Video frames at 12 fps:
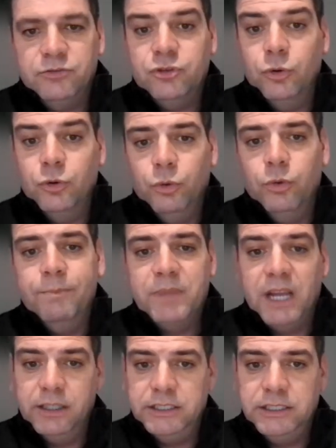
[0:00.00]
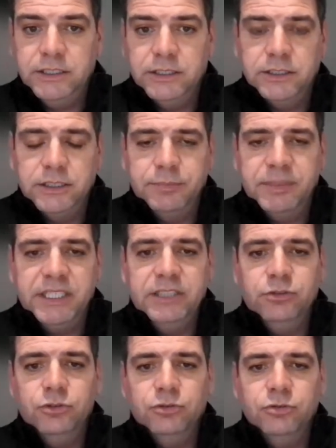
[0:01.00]
School and the big
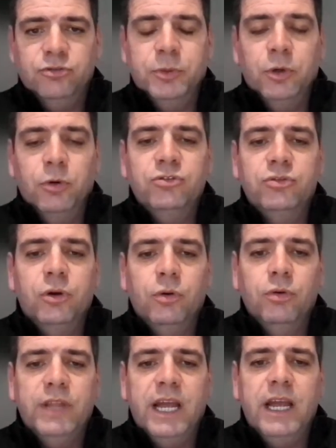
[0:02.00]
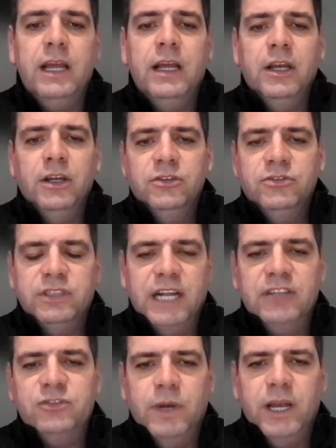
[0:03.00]
indoor sports hall there. So
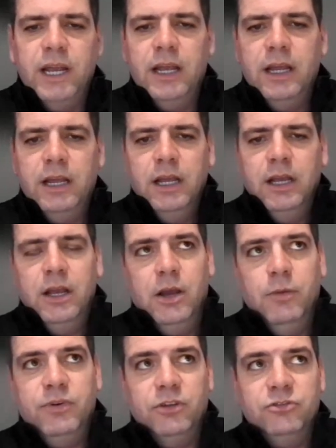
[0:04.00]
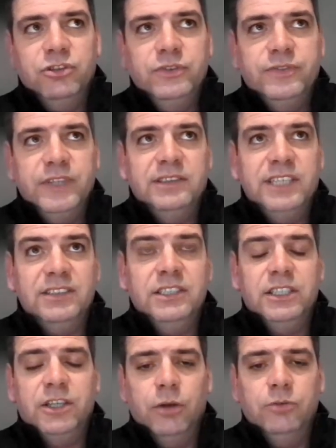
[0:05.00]
that's where we've got two
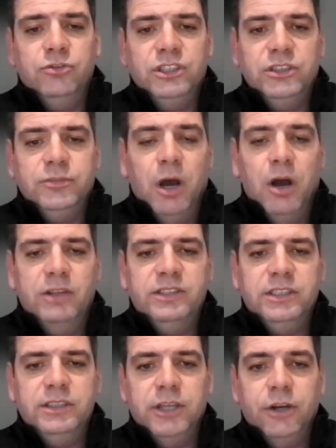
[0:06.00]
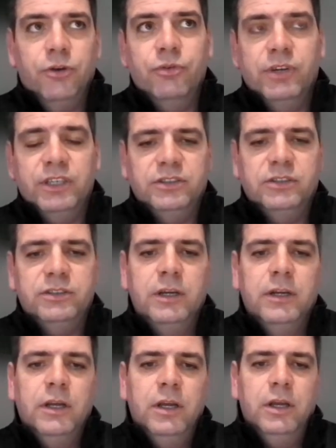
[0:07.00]
fantastic coaches, Martin and Chris,
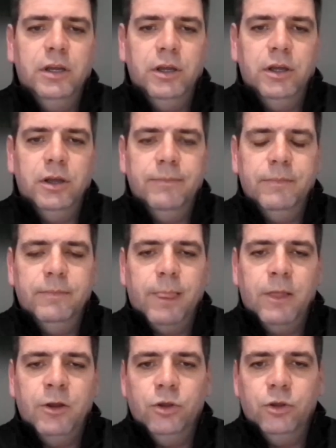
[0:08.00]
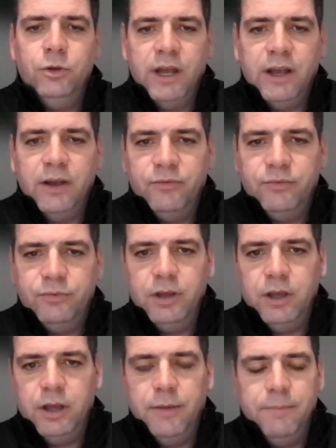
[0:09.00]
who have
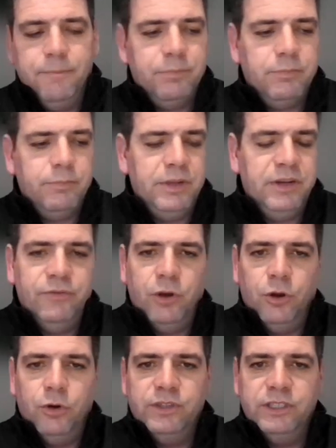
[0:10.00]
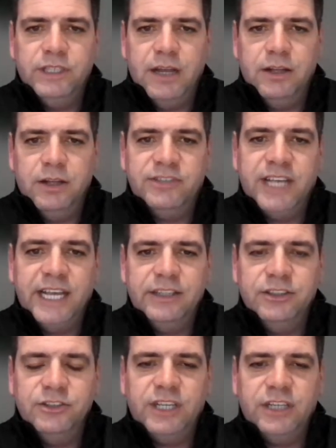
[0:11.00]
been involved in that and are
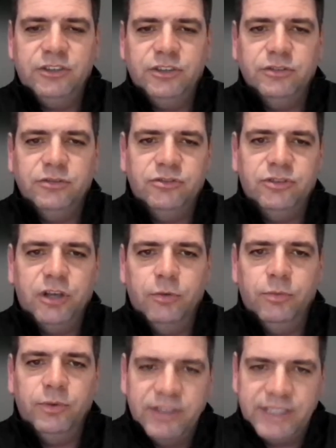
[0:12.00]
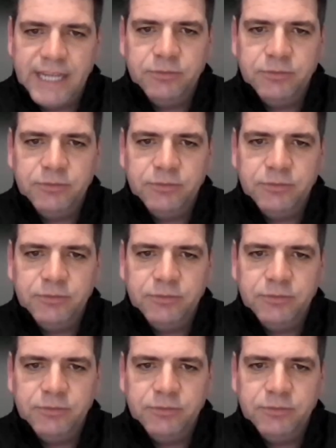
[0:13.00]
taking the sessions. So we've